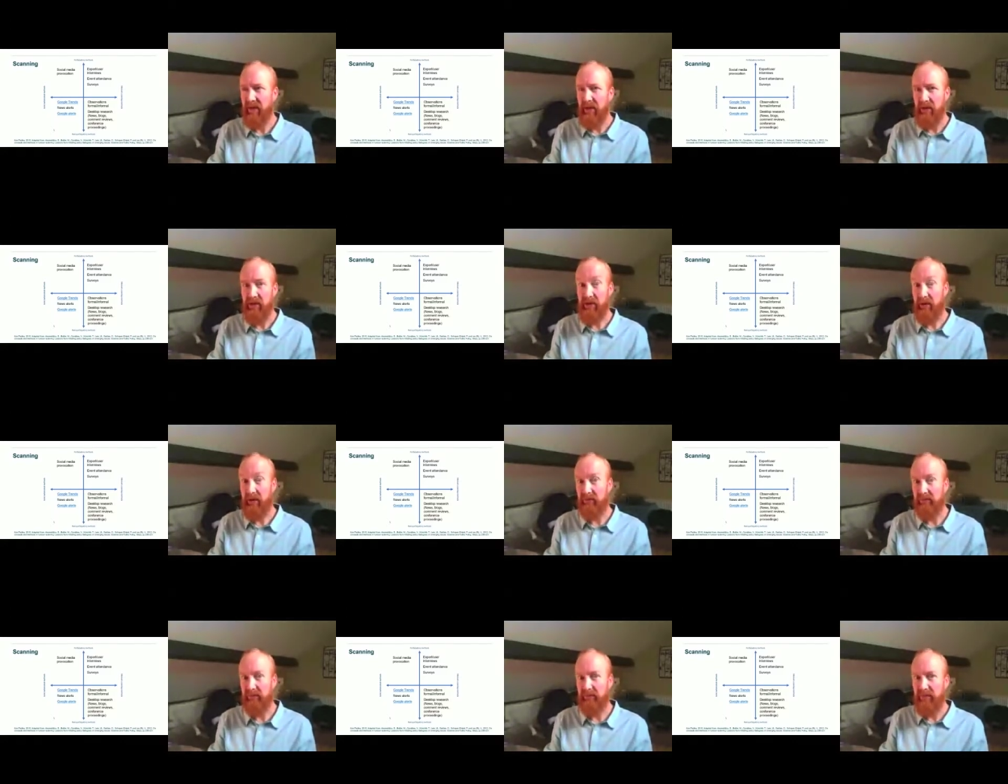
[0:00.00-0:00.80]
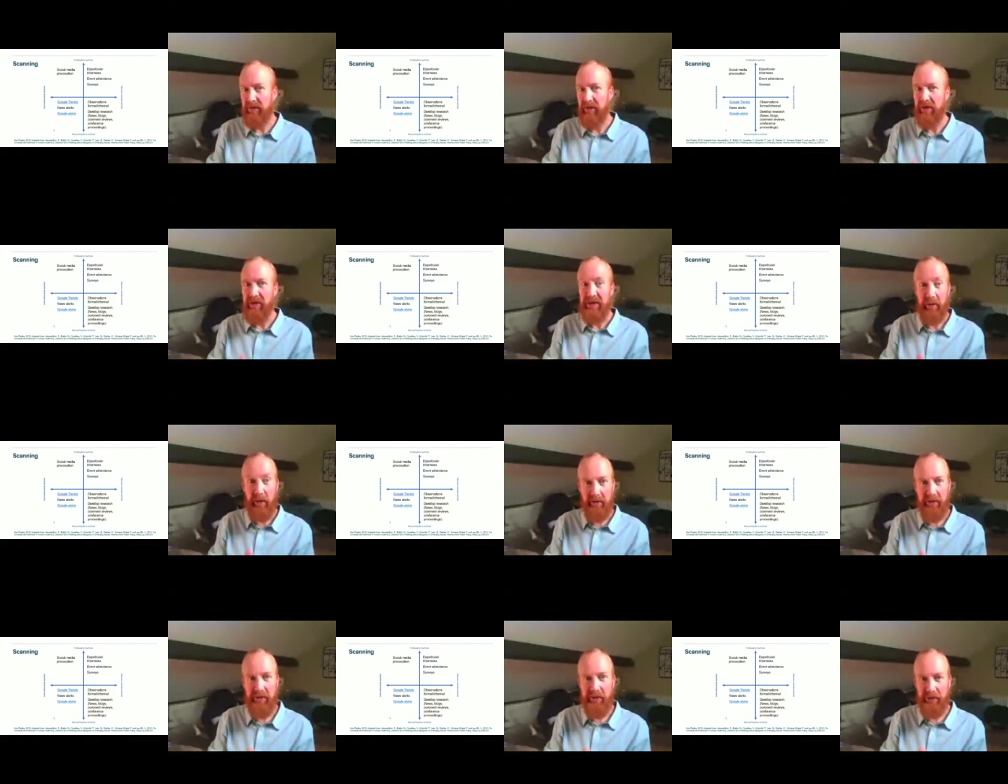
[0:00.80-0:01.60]
So some
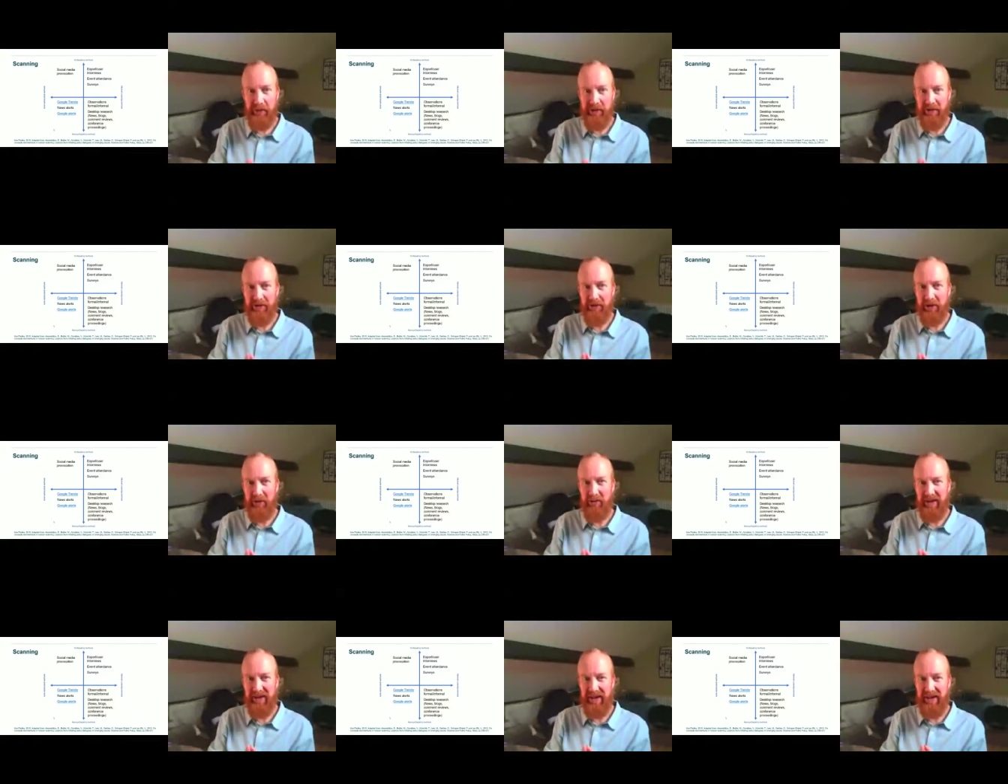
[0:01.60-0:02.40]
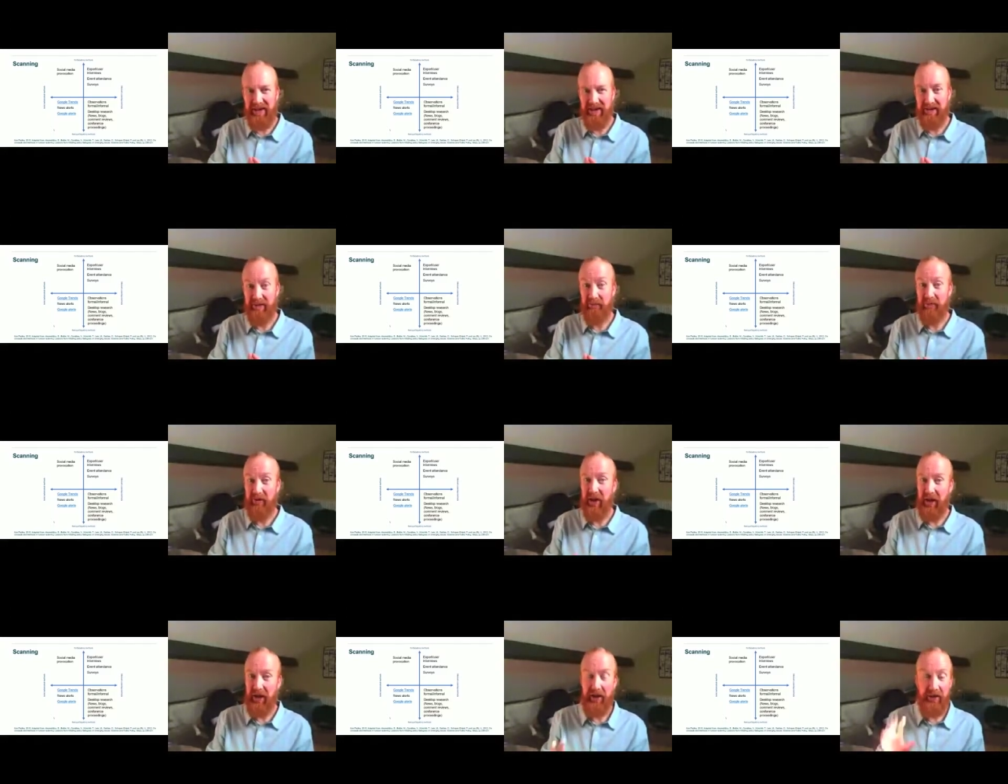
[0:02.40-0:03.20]
other sources and new ideas,
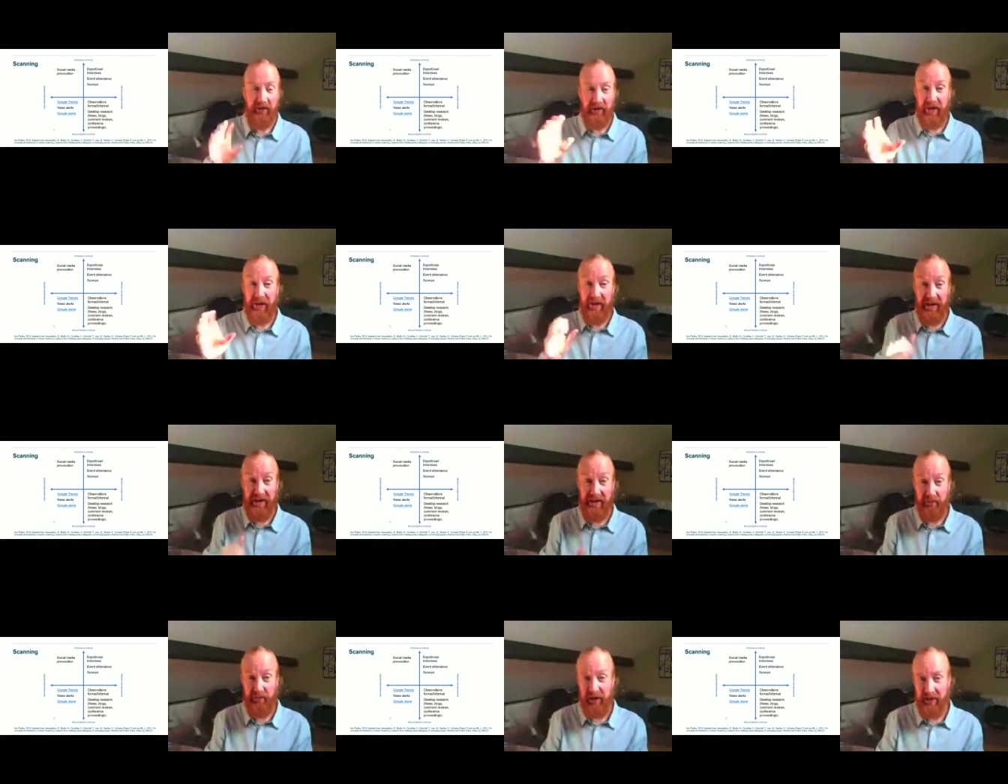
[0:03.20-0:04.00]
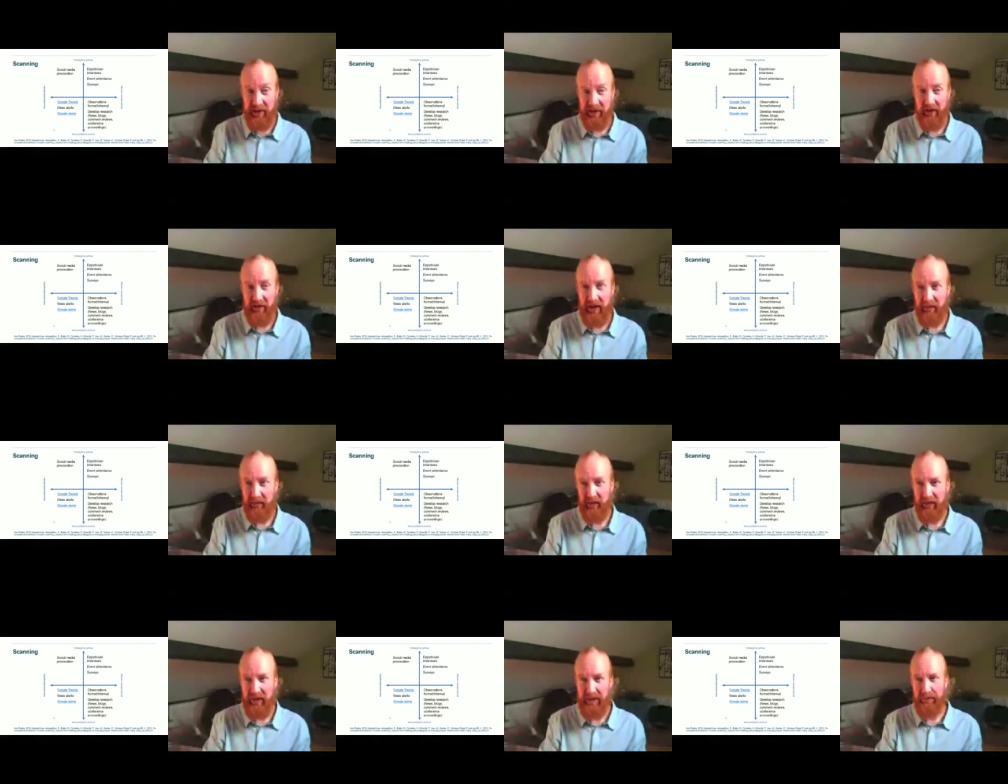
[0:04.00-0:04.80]
and these are brilliant to go and have a
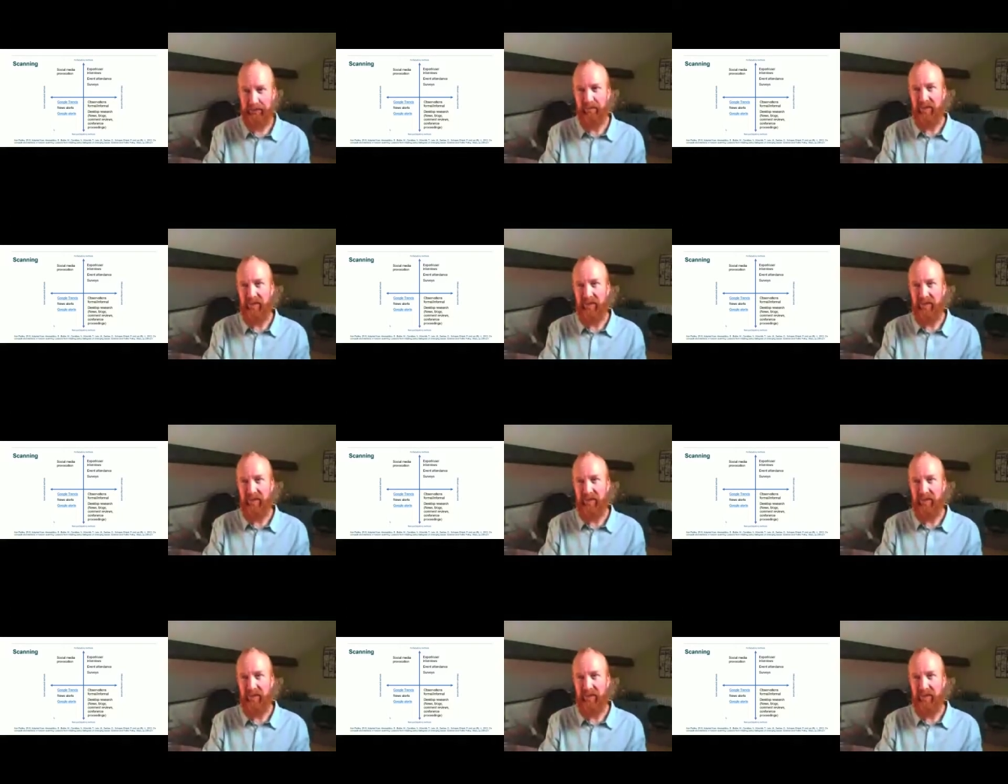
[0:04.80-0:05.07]
look at.